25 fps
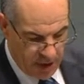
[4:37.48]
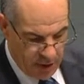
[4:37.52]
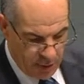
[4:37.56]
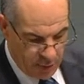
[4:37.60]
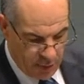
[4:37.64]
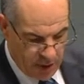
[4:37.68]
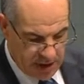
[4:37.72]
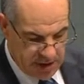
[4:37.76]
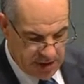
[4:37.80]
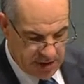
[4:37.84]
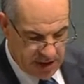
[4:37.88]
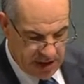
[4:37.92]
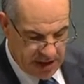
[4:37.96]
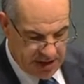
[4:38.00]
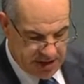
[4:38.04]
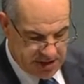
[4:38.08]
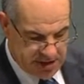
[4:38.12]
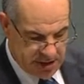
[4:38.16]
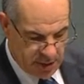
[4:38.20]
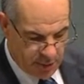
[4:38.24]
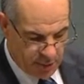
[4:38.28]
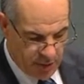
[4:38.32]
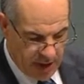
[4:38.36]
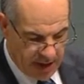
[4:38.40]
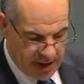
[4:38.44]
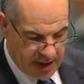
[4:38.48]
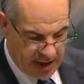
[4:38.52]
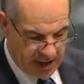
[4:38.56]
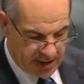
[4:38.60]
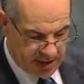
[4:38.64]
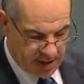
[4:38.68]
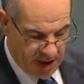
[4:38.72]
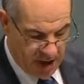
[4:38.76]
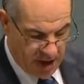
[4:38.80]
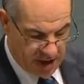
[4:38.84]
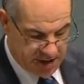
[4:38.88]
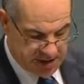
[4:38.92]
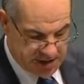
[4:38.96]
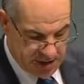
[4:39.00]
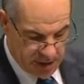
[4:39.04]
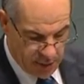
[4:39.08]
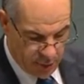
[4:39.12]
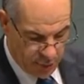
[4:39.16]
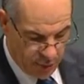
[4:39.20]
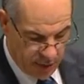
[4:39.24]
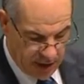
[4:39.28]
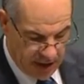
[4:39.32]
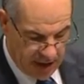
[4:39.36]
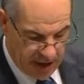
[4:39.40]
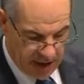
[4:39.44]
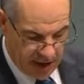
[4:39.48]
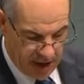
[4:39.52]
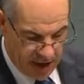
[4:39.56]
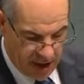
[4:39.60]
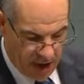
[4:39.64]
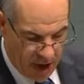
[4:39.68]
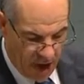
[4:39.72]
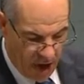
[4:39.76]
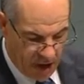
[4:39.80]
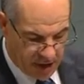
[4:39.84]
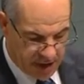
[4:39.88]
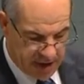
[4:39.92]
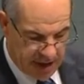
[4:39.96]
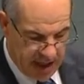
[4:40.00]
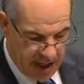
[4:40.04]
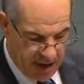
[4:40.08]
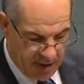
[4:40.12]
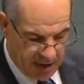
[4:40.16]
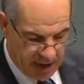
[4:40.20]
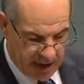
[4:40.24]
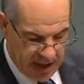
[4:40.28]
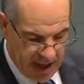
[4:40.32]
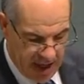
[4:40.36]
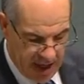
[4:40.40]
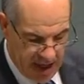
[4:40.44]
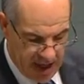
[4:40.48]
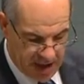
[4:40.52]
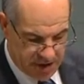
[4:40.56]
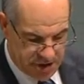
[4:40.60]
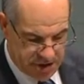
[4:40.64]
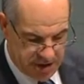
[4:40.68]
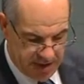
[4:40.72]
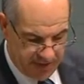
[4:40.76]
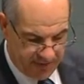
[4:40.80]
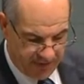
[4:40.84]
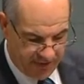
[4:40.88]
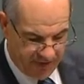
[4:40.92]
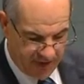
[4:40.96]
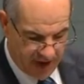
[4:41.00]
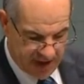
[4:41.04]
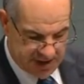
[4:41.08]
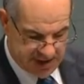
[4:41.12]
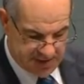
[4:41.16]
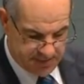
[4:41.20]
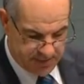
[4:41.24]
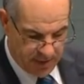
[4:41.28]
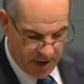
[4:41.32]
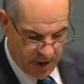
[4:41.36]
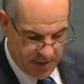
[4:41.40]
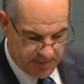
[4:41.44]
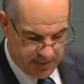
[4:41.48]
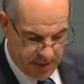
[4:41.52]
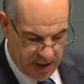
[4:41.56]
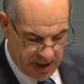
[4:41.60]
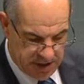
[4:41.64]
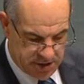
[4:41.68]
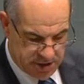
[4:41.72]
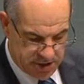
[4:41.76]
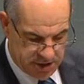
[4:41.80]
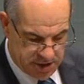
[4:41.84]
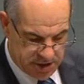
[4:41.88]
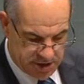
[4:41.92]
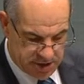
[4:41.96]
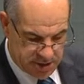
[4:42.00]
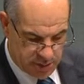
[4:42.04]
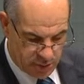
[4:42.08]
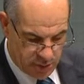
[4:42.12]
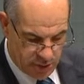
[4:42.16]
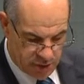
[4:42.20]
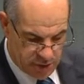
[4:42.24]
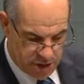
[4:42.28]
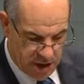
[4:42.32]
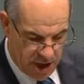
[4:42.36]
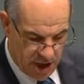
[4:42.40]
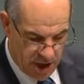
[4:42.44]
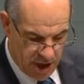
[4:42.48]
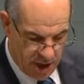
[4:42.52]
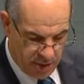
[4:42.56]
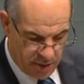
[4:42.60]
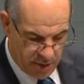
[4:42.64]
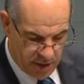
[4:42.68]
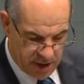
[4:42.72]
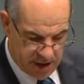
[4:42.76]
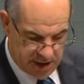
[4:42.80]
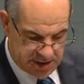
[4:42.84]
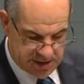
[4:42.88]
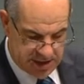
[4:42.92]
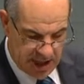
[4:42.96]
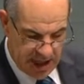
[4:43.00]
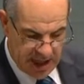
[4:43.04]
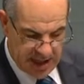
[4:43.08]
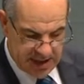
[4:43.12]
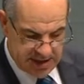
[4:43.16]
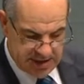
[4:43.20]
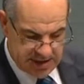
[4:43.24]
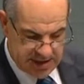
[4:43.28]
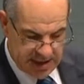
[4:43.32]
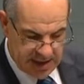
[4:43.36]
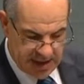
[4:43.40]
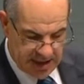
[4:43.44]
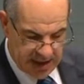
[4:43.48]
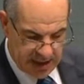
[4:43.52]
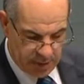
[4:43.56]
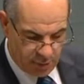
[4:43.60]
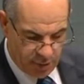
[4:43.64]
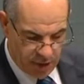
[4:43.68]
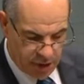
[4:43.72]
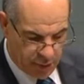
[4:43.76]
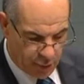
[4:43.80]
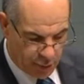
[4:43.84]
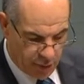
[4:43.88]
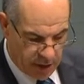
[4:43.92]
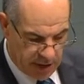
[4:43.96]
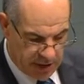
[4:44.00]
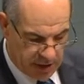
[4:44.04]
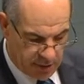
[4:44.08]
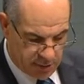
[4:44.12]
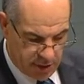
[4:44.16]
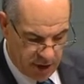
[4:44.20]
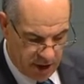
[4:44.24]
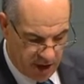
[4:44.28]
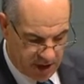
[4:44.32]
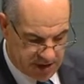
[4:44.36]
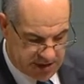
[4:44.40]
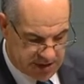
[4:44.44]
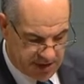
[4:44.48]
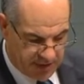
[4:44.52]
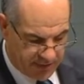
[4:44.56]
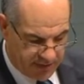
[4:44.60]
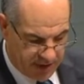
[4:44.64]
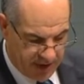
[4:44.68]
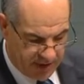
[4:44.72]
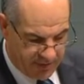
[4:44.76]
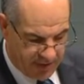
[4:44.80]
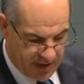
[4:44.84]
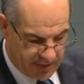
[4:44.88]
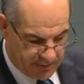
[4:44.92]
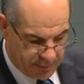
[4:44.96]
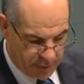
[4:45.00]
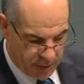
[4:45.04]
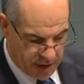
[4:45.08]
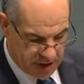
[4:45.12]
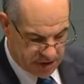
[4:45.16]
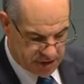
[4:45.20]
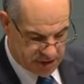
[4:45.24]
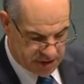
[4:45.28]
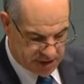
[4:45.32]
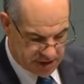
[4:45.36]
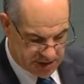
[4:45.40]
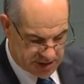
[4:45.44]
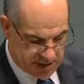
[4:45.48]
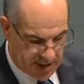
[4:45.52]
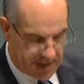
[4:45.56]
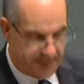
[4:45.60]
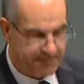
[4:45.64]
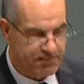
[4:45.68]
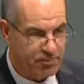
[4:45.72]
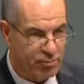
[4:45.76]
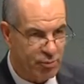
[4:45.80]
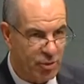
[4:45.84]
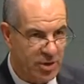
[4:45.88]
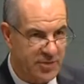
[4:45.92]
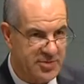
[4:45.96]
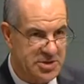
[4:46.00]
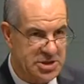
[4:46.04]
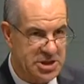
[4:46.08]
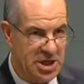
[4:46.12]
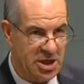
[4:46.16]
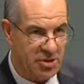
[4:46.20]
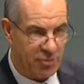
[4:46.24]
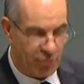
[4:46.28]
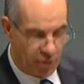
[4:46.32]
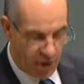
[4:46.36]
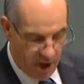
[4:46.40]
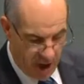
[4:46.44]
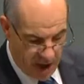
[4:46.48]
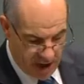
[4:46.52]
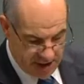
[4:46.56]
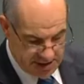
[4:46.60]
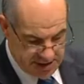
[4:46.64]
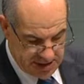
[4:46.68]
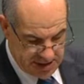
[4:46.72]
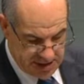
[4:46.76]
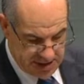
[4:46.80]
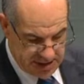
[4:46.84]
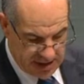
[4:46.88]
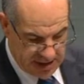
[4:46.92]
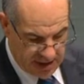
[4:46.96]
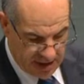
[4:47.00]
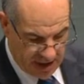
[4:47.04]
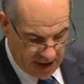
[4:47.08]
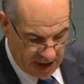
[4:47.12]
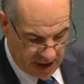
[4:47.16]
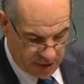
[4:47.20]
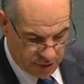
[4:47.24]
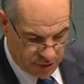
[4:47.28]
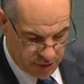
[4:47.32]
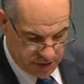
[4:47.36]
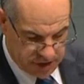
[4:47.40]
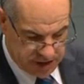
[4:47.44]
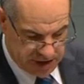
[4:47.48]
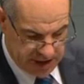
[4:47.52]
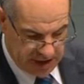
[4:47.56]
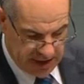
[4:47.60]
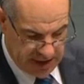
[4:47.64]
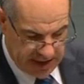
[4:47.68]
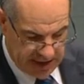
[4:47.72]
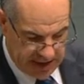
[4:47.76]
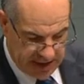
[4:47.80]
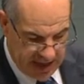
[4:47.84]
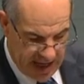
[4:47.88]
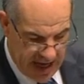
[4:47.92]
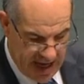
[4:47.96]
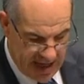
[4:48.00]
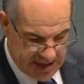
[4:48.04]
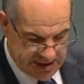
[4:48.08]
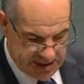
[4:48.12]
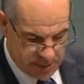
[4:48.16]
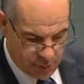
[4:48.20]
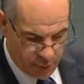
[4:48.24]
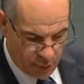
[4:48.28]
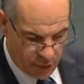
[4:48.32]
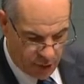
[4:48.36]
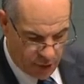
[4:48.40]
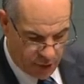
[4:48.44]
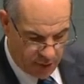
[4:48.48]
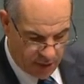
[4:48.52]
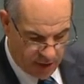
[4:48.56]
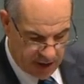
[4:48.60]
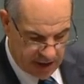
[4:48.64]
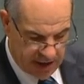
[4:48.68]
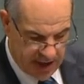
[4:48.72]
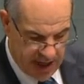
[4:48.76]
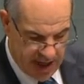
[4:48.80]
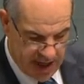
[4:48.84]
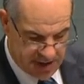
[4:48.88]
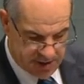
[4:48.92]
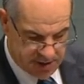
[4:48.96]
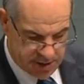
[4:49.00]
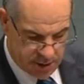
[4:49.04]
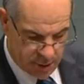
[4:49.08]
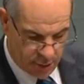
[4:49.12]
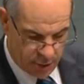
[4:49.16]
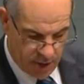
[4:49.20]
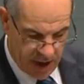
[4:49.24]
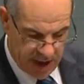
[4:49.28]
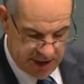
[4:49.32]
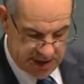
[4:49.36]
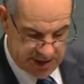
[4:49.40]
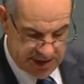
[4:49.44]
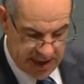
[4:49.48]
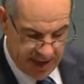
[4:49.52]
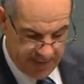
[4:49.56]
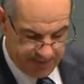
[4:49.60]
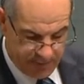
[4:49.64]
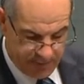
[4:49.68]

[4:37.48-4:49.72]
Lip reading: We need to recognise the real and ongoing hardship faced by pensioners and retirees dealing with real cost of living pressures. We've seen rises in electricity, gas, water and council rates